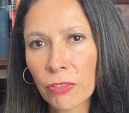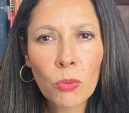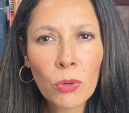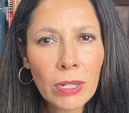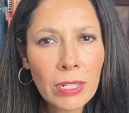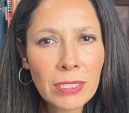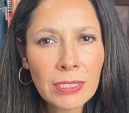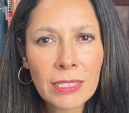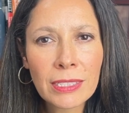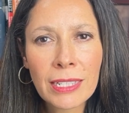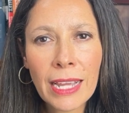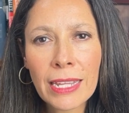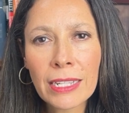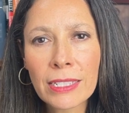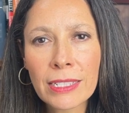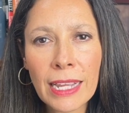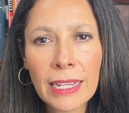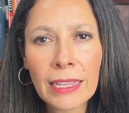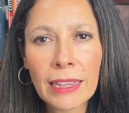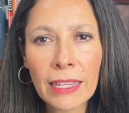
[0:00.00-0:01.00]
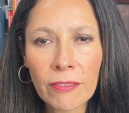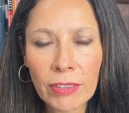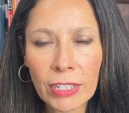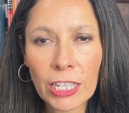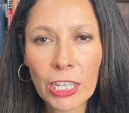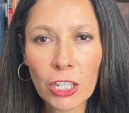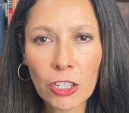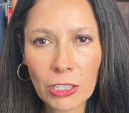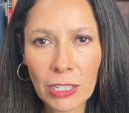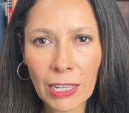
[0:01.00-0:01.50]
what does the day-to-day
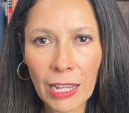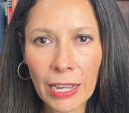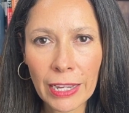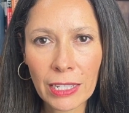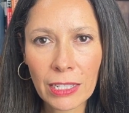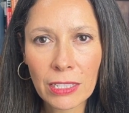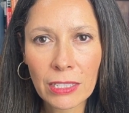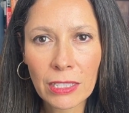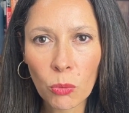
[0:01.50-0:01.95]
living look like?